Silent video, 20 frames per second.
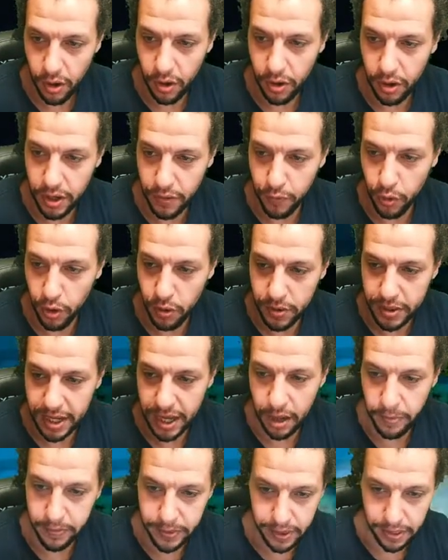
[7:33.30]
Oh, Navuka
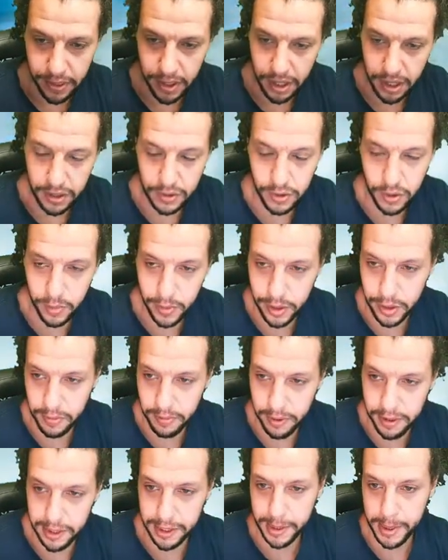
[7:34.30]
is helping. Thank you so
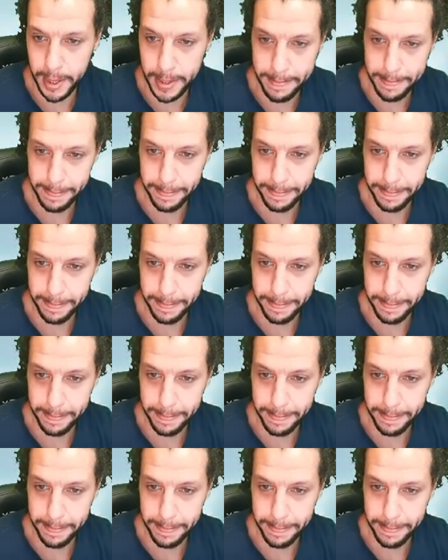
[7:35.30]
much, brother.